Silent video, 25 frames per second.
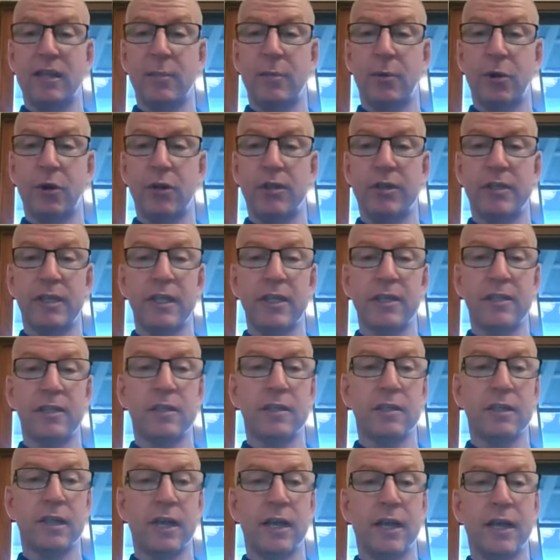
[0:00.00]
the
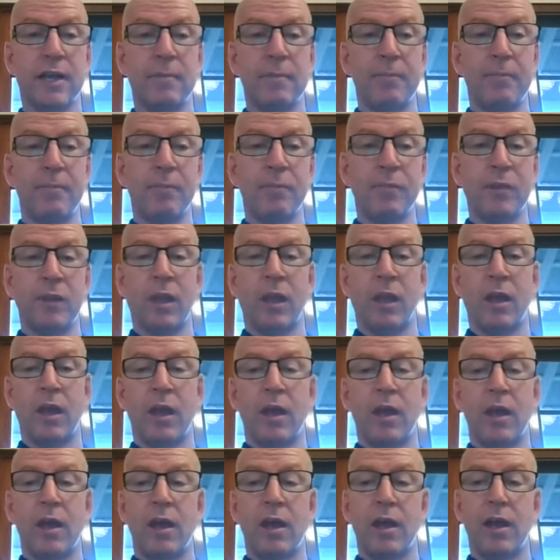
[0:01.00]
process.
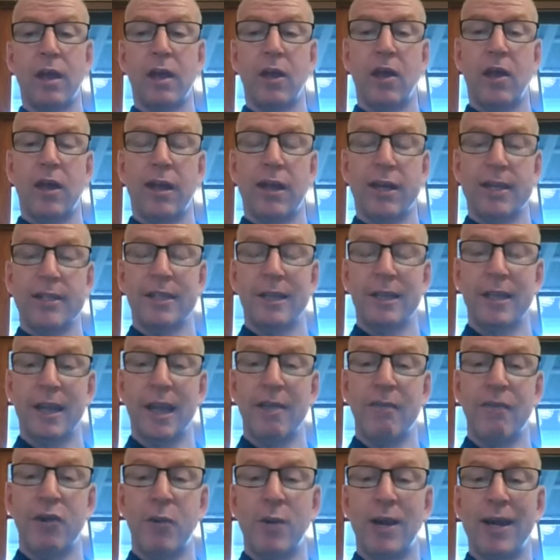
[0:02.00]
I guess
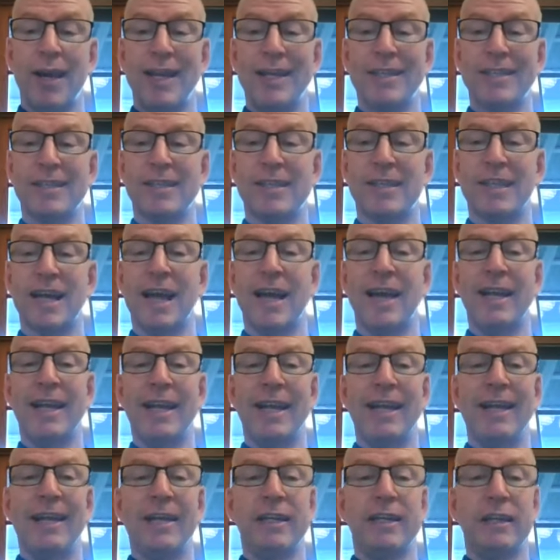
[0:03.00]
everyone is
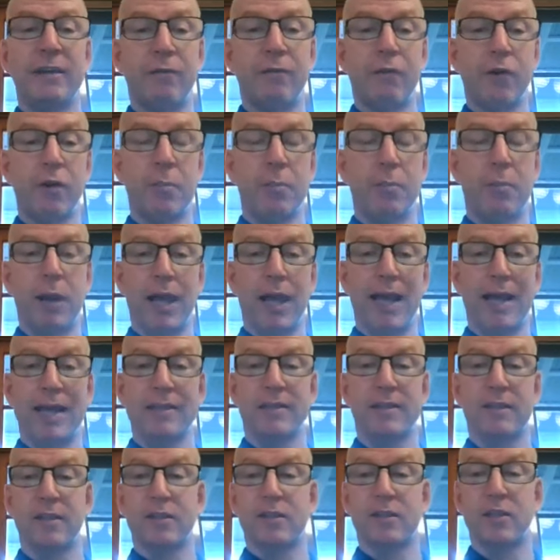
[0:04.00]
starting in a different
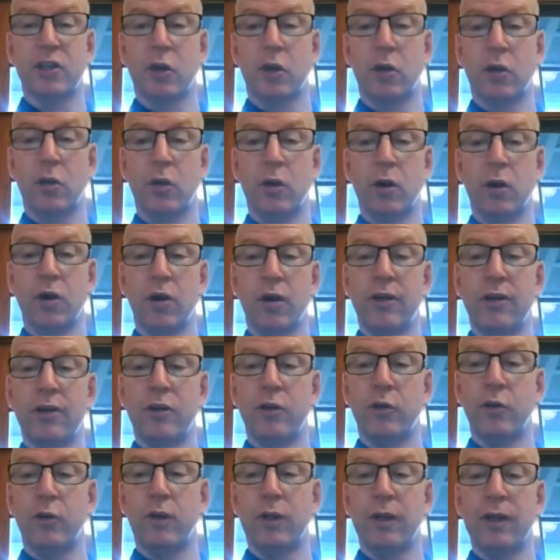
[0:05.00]
place. And so I'm going to
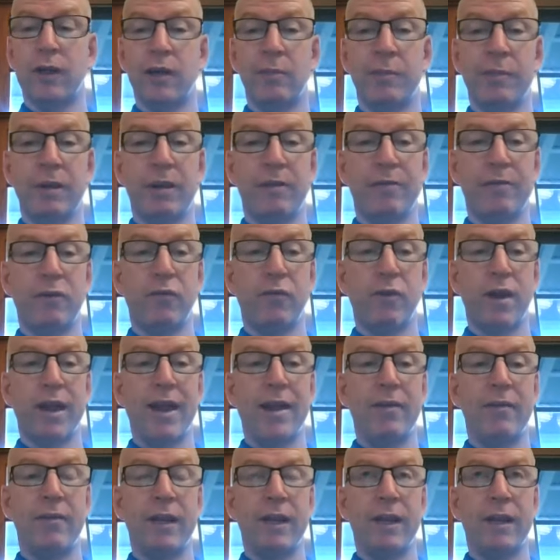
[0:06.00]
do a little bit of a
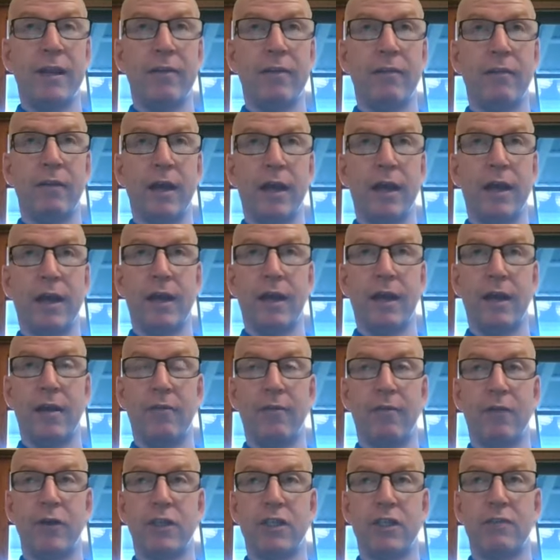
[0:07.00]
rounding,
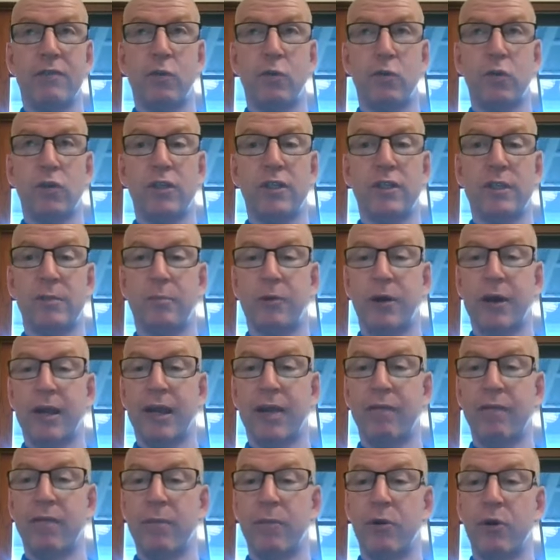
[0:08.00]
first of all, just to
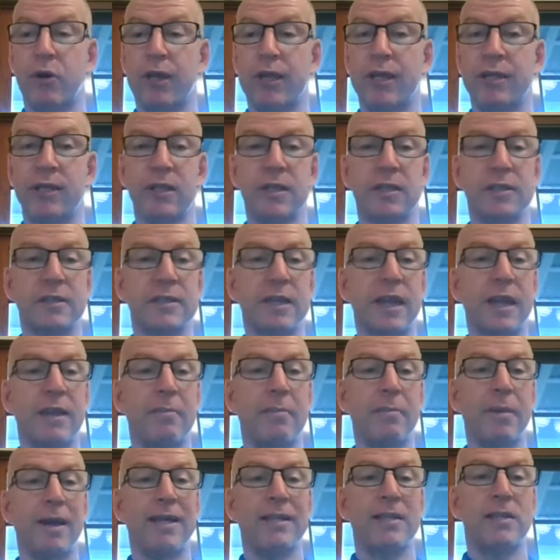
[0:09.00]
bring everybody into the
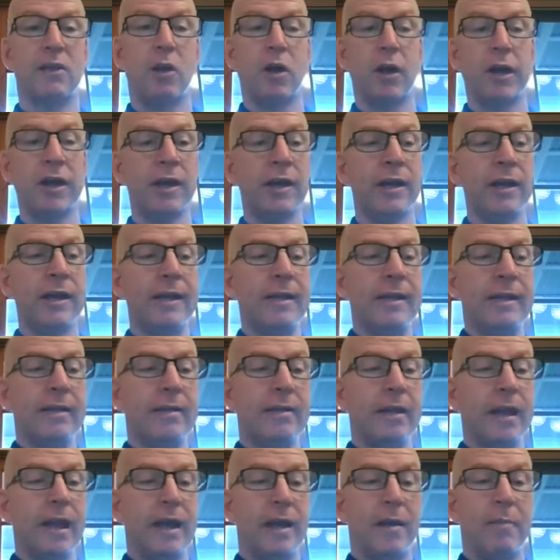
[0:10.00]
same baseline.
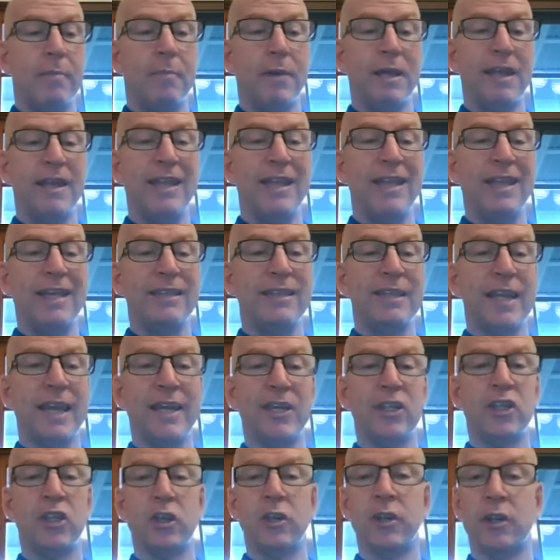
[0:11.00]
But the
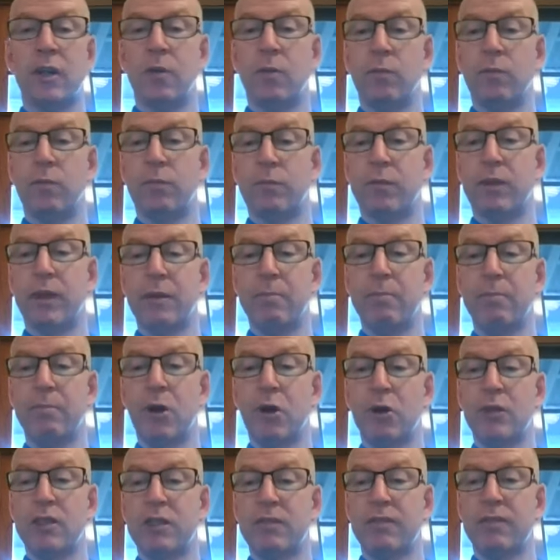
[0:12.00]
intention that
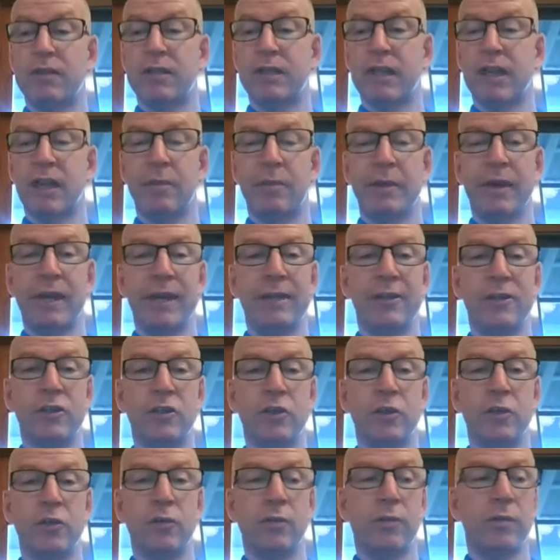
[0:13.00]
most of us are coming
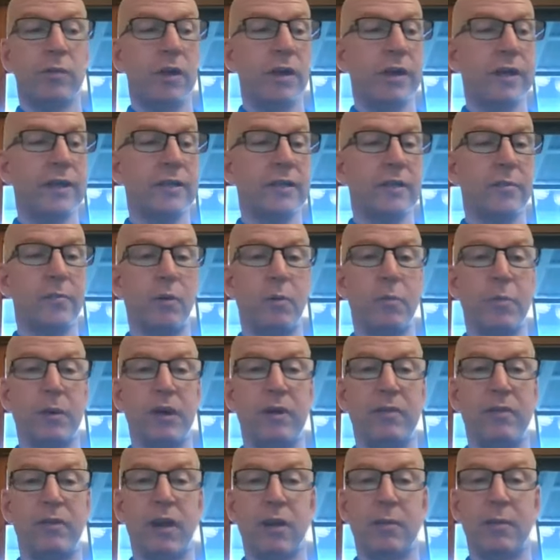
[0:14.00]
into, I guess, the property
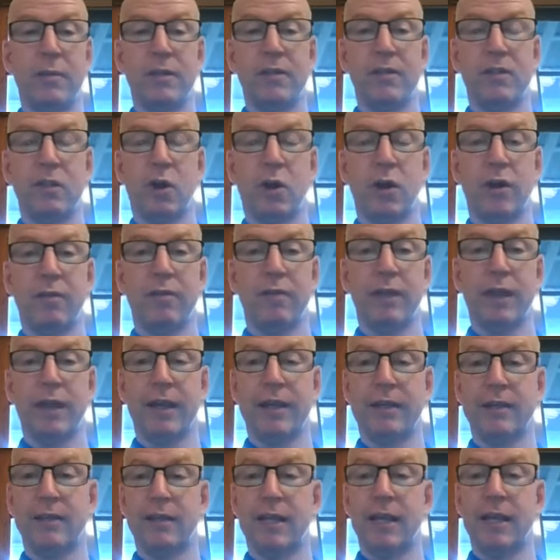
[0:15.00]
development side of
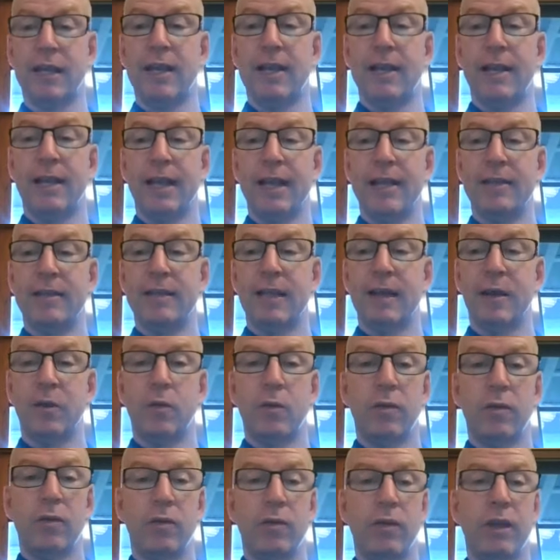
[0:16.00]
things is
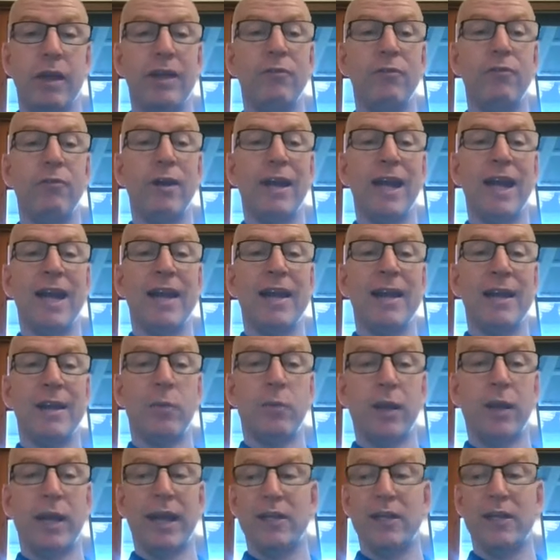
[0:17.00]
that in reality,
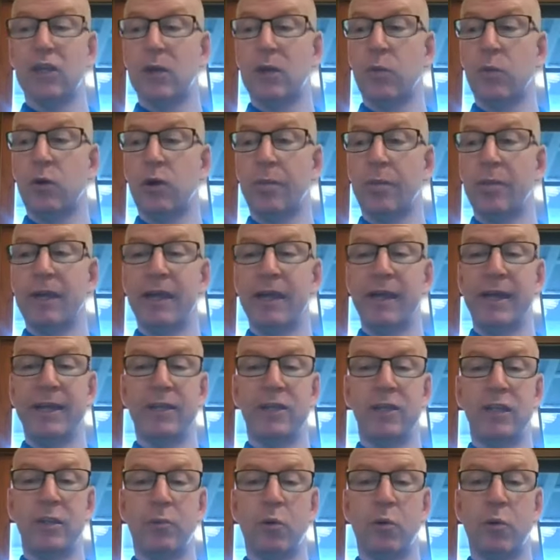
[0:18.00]
we actually want to be getting
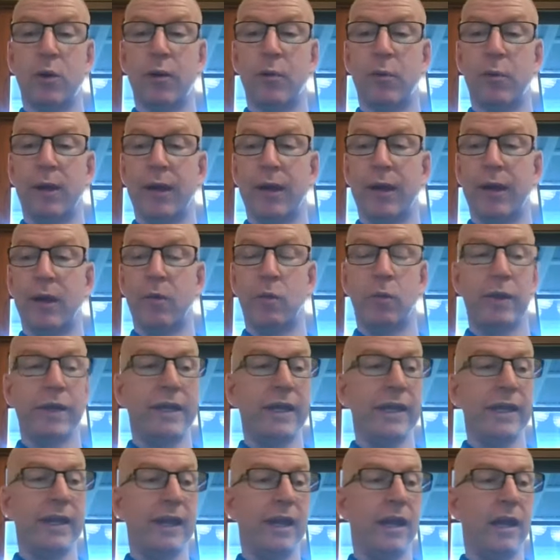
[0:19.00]
to the point where we
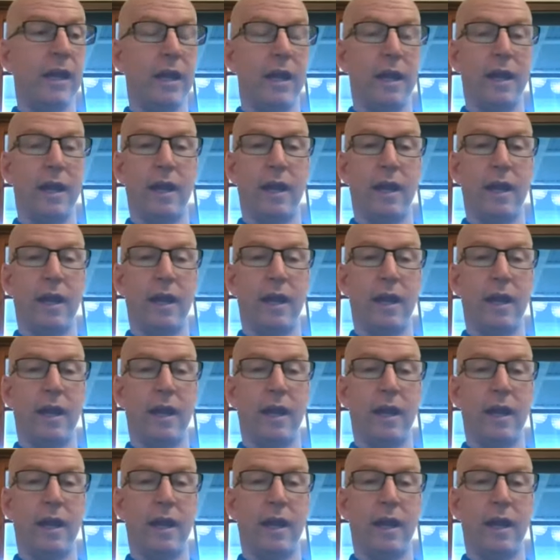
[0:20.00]
can